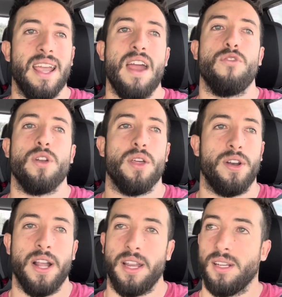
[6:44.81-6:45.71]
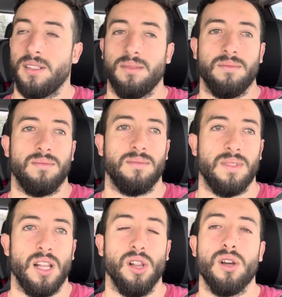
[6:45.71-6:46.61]
every other night.
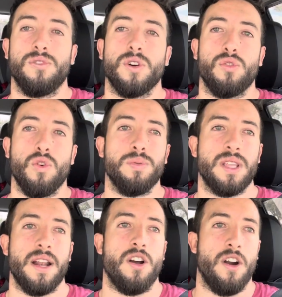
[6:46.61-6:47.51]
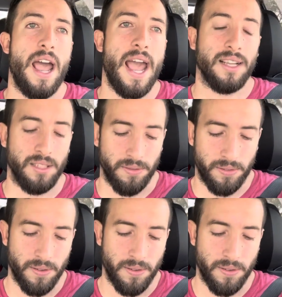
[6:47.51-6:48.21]
Look for groups that are active.